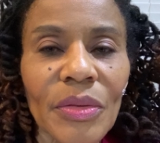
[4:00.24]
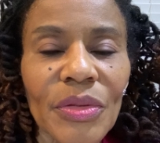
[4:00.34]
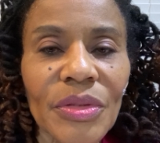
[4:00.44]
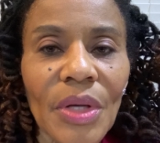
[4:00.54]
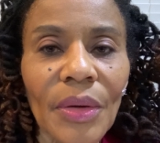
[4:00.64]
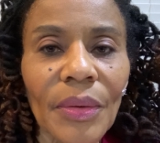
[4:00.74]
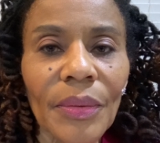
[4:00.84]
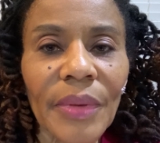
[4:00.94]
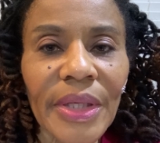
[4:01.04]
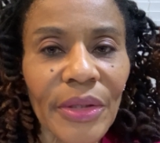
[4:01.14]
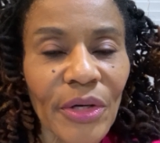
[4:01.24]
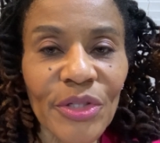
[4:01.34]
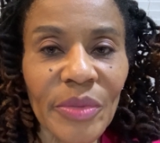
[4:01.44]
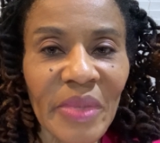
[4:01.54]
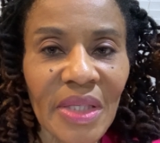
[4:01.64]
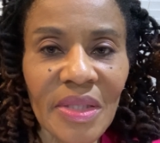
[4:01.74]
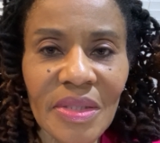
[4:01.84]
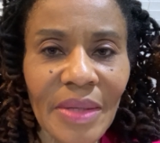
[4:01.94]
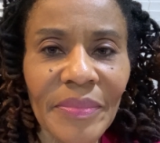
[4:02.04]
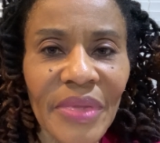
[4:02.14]
So it occurred to me that
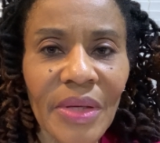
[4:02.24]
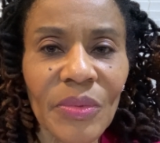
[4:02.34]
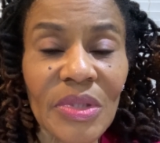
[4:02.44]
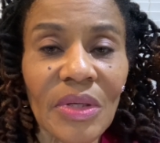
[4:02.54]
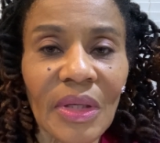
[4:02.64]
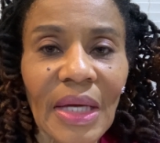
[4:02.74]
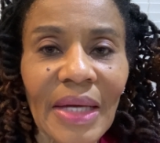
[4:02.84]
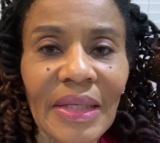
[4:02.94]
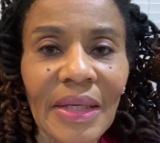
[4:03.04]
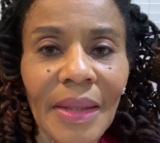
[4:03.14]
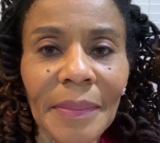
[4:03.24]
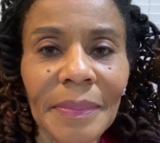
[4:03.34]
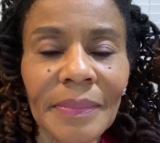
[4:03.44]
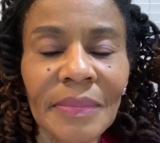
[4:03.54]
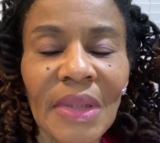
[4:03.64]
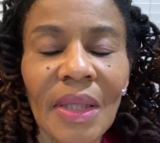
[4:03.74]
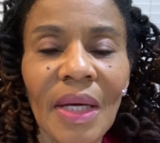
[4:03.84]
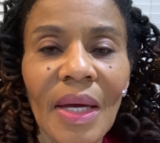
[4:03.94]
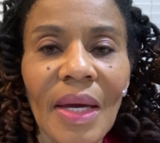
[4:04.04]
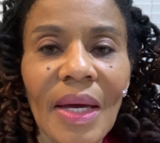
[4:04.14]
something was not adding up,
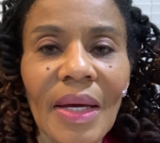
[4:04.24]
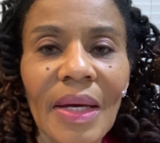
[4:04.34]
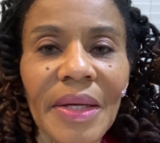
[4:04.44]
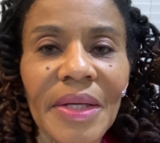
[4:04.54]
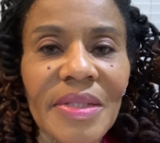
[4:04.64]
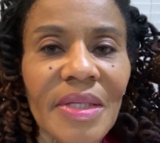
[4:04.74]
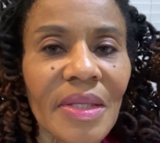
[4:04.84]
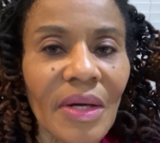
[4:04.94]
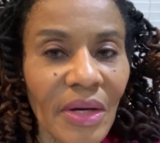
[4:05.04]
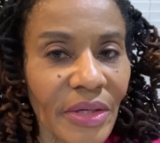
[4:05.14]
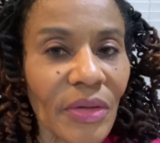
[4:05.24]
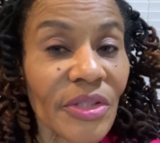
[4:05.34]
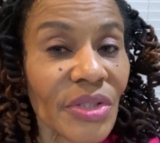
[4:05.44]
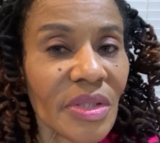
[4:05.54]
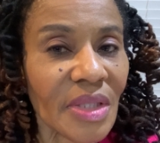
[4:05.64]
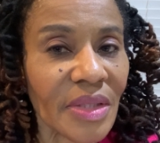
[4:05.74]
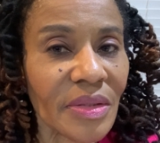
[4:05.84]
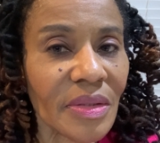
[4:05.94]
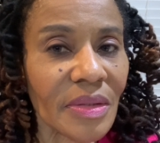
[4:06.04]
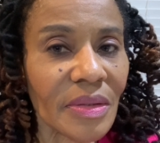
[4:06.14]
and I said, the cardiologist said
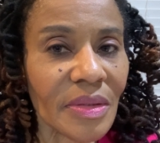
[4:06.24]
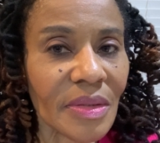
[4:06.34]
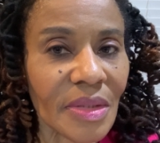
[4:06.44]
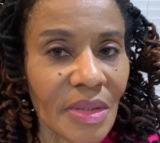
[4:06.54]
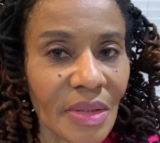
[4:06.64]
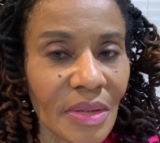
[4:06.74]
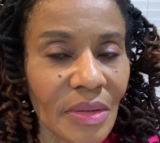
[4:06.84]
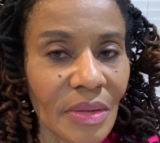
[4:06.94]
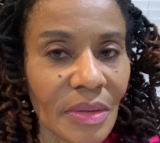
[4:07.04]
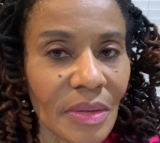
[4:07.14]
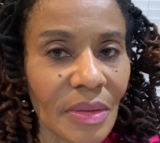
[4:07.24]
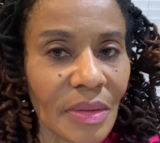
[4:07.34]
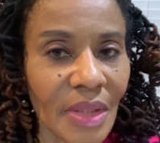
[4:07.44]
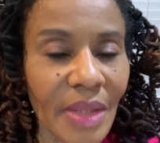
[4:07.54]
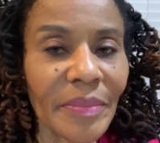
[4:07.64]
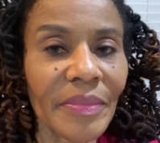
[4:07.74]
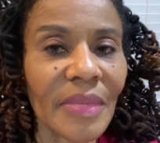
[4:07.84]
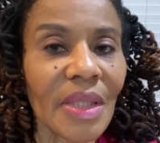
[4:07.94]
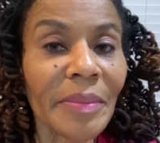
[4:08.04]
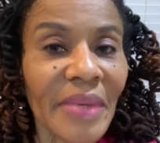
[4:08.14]
to see him
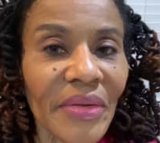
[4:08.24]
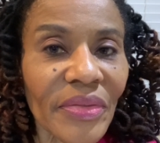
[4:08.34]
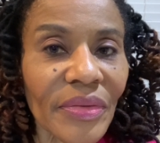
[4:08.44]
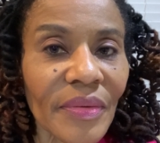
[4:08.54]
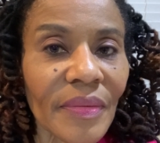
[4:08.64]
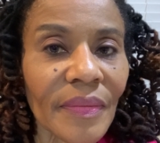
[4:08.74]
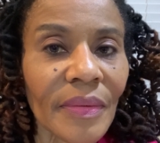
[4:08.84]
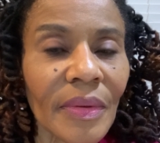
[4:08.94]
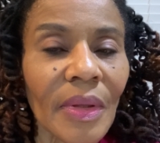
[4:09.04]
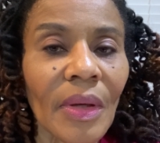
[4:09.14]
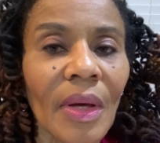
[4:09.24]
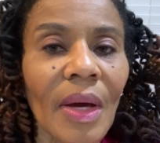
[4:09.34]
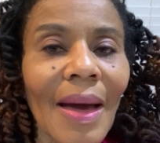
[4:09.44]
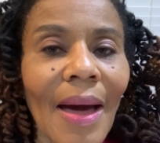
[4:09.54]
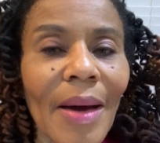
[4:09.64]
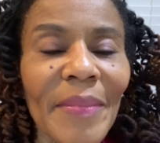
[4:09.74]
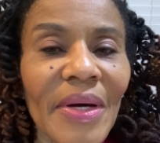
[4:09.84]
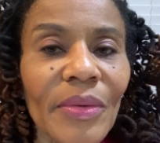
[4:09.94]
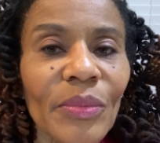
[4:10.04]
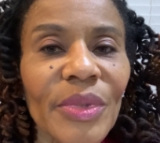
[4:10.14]
in a month. How
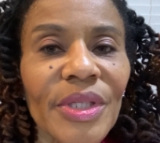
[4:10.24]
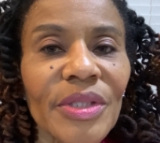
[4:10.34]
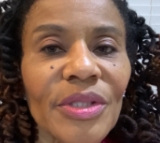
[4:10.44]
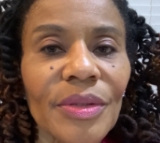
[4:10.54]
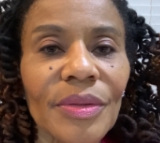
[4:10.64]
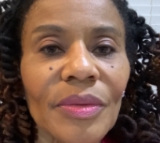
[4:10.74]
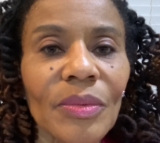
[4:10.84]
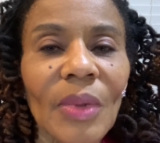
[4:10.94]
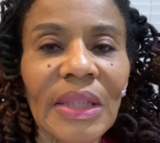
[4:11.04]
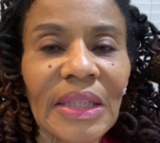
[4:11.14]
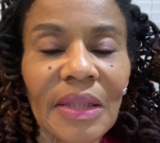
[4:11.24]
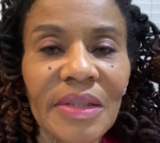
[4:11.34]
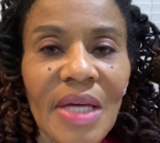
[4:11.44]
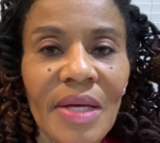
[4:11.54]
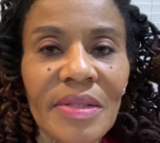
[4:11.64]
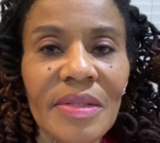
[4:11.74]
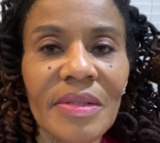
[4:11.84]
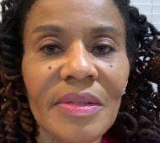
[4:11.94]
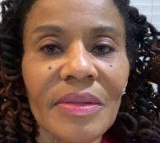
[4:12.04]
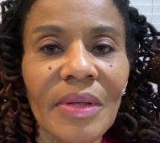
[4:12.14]
about we do one little
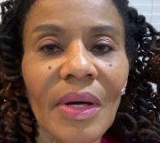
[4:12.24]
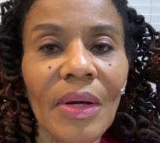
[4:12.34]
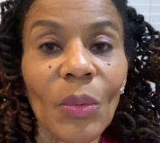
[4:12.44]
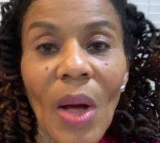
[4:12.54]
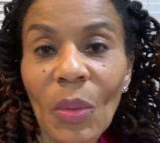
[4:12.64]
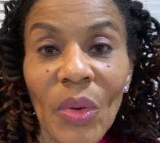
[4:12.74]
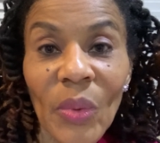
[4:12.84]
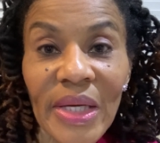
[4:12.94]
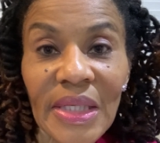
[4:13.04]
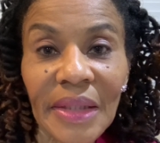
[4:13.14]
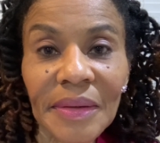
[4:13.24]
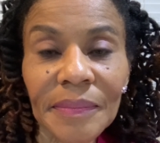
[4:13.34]
test while we're waiting?